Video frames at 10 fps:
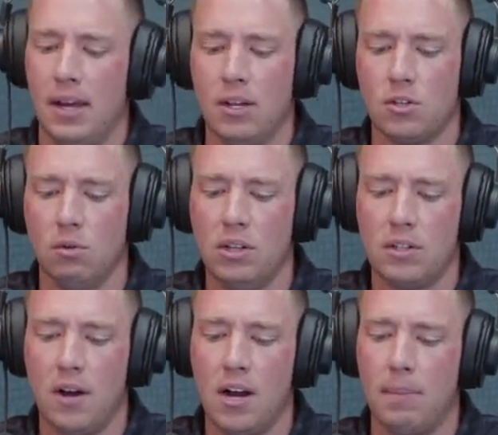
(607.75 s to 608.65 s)
And so let's
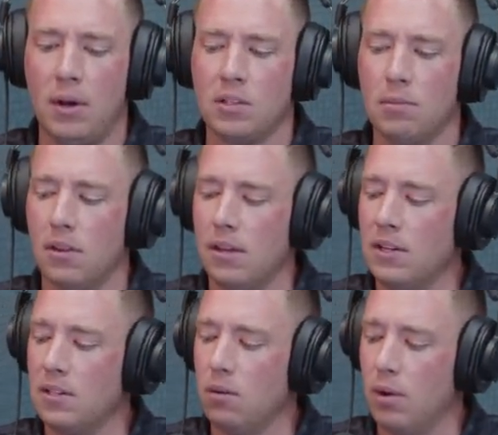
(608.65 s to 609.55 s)
talk about some of the
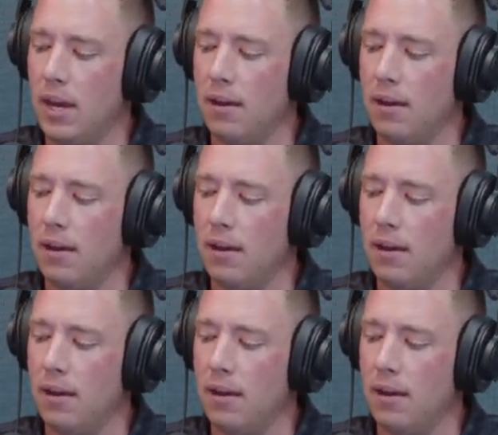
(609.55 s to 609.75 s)
things that we